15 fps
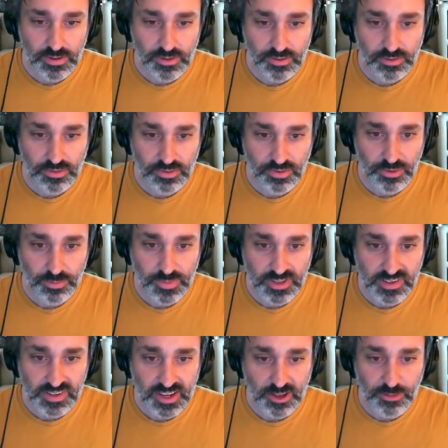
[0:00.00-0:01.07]
should be
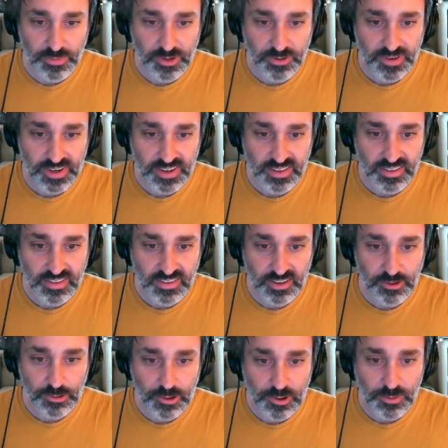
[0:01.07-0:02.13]
scaled between
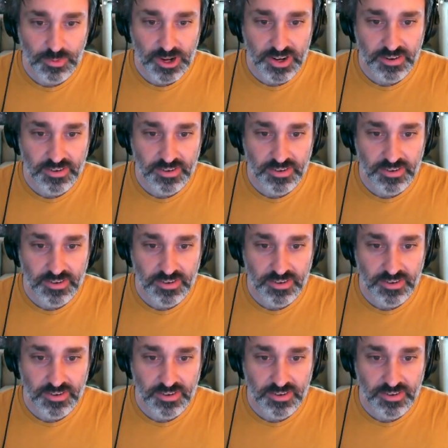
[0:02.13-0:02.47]
0 and 1.